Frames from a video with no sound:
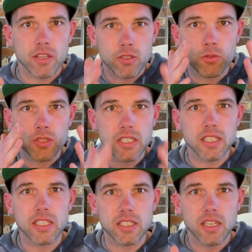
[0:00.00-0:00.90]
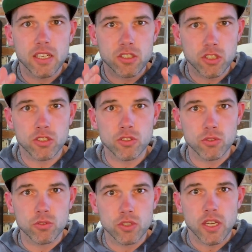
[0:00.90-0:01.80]
You need to
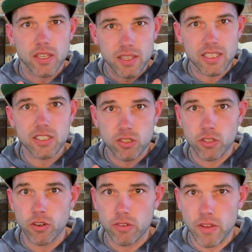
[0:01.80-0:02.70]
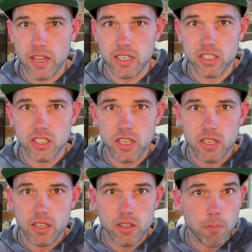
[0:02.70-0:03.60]
use these to your advantage
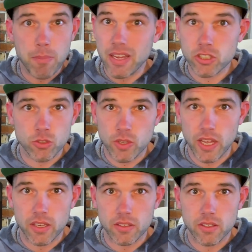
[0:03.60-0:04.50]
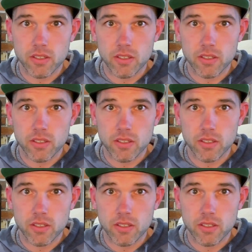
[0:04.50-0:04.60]
the best you can.